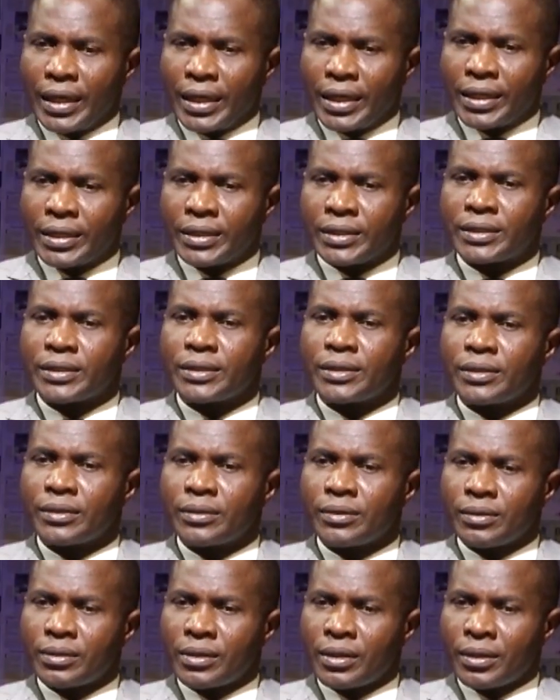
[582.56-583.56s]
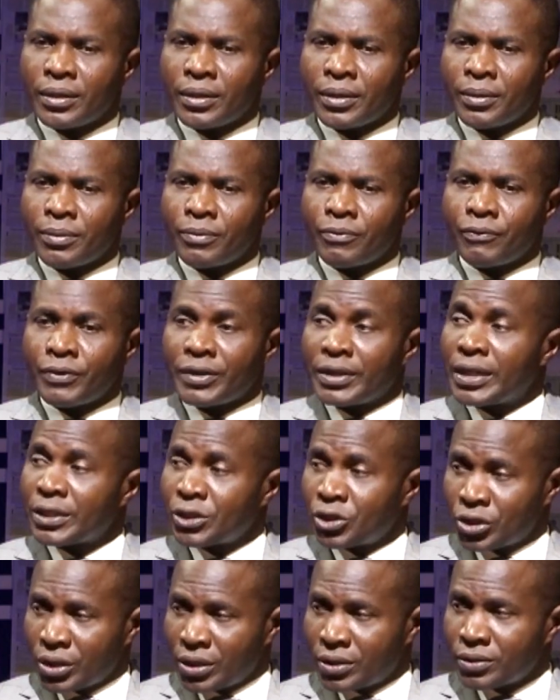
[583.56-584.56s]
is
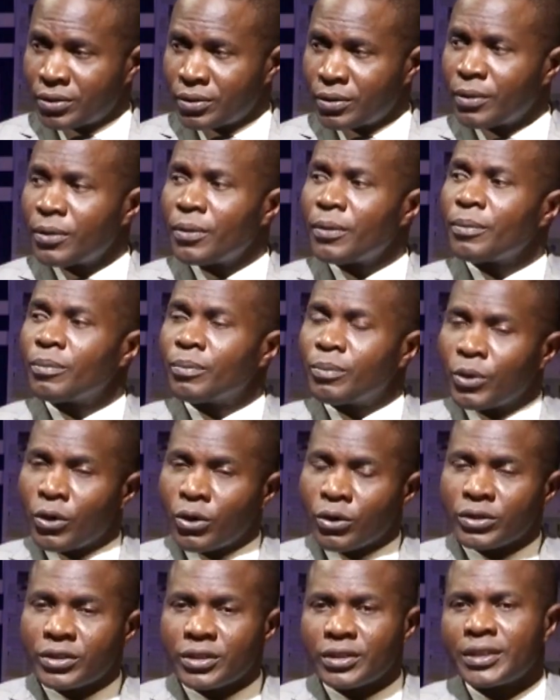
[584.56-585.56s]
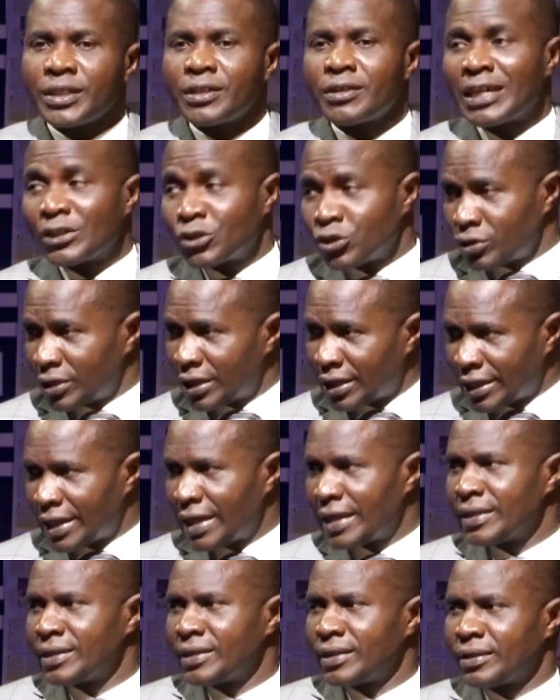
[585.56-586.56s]
financial. But they
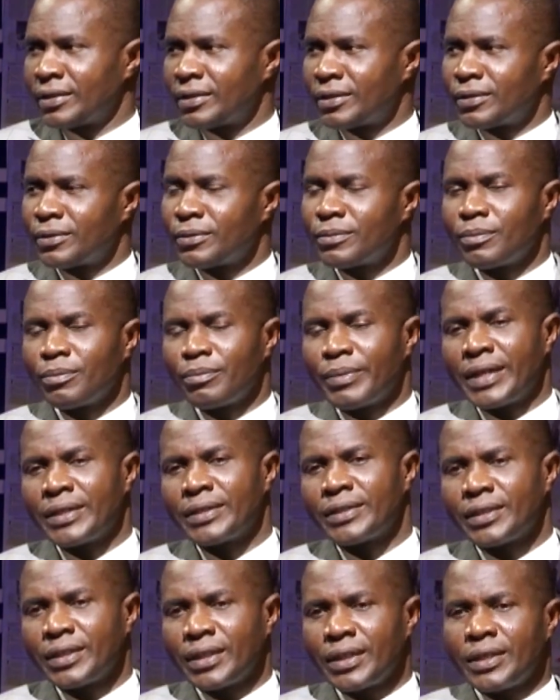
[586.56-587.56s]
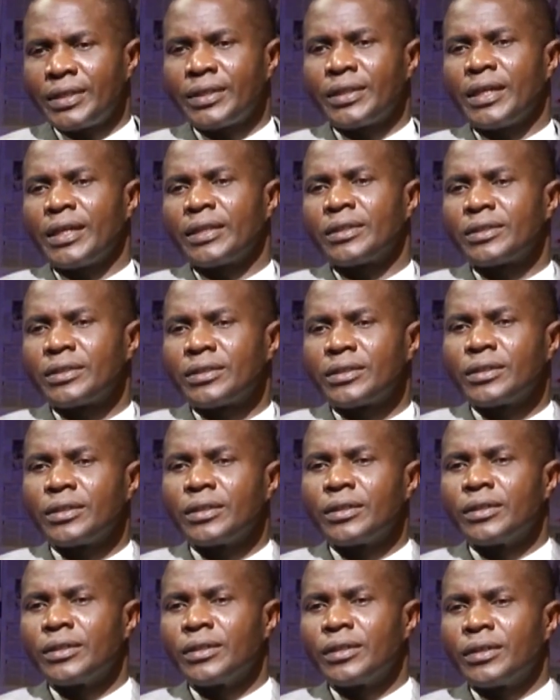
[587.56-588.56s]
rationalize it by saying that
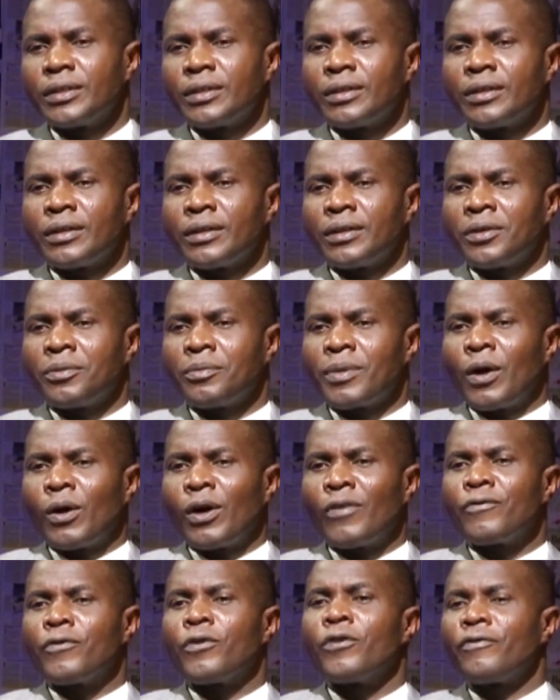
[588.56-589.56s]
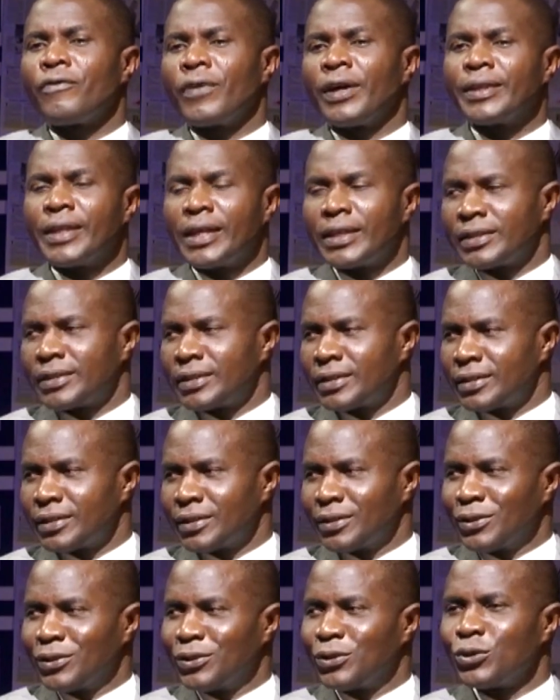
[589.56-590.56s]
our forefathers
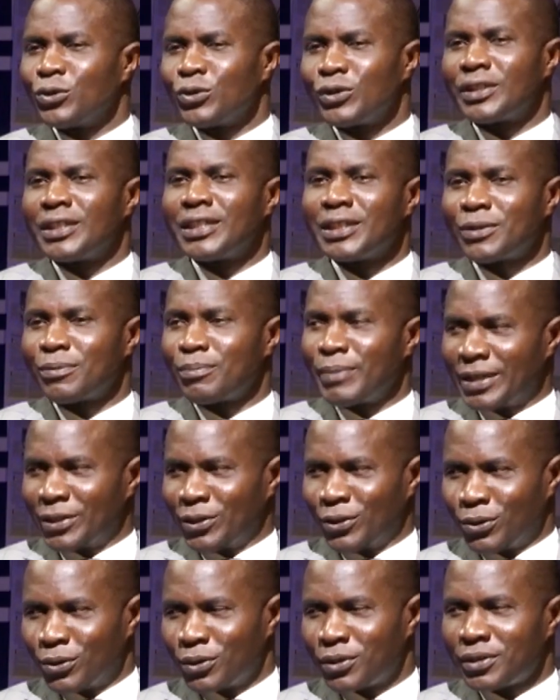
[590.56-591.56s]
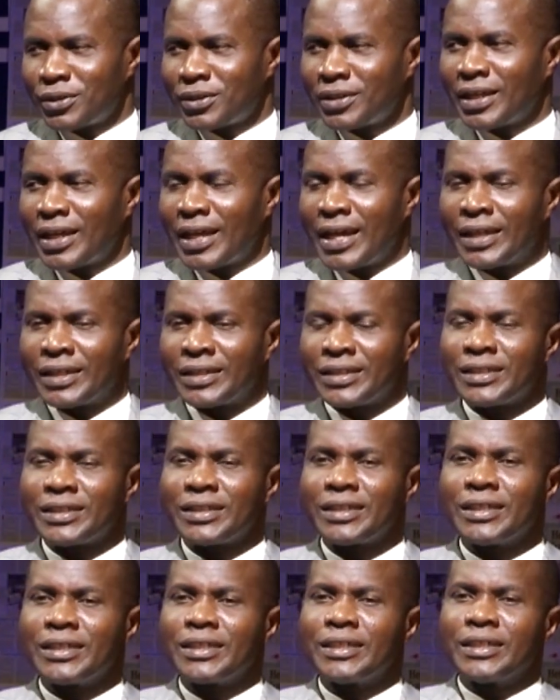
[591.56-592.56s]
used this method and
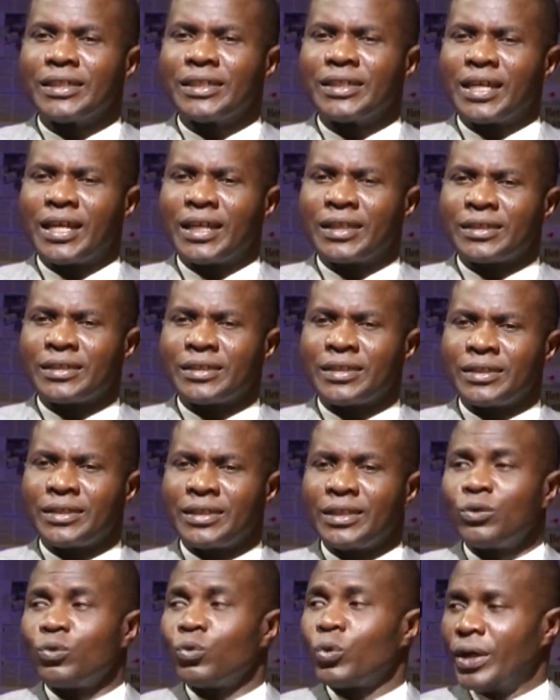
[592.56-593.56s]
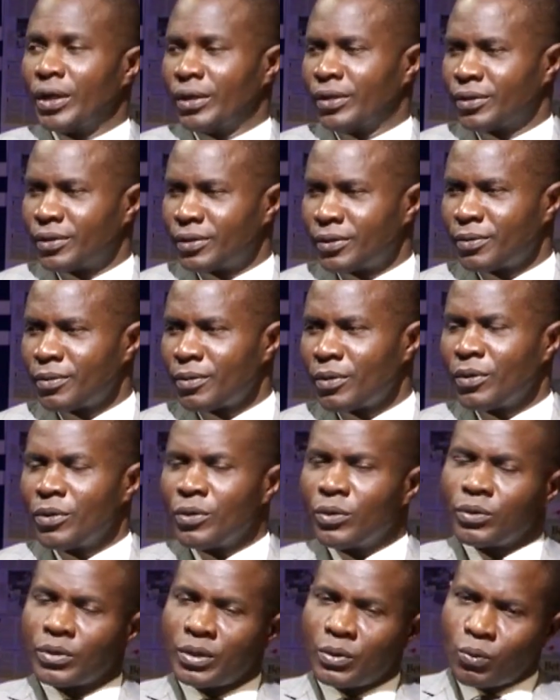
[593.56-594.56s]
they did well.
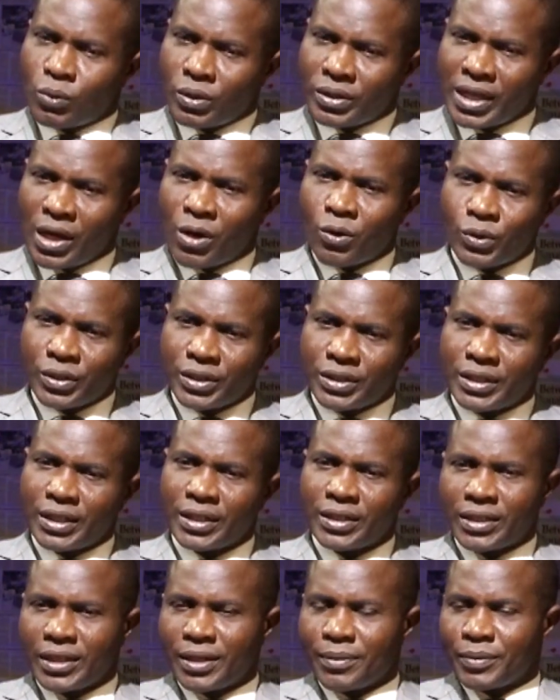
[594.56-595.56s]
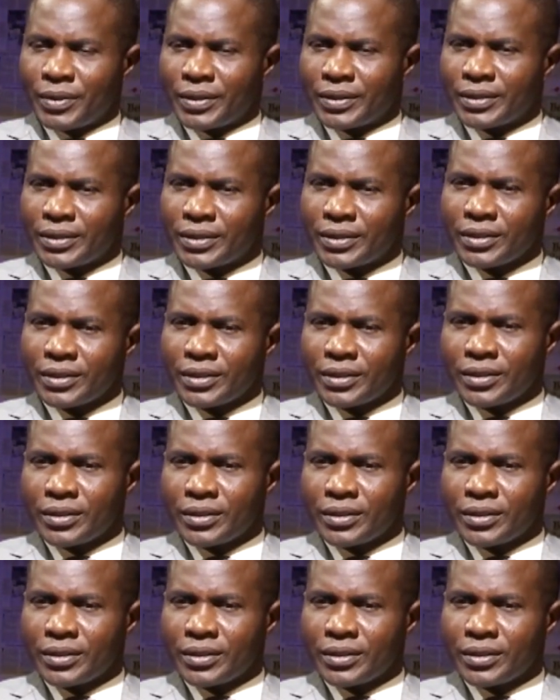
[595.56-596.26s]
What I always tell them is,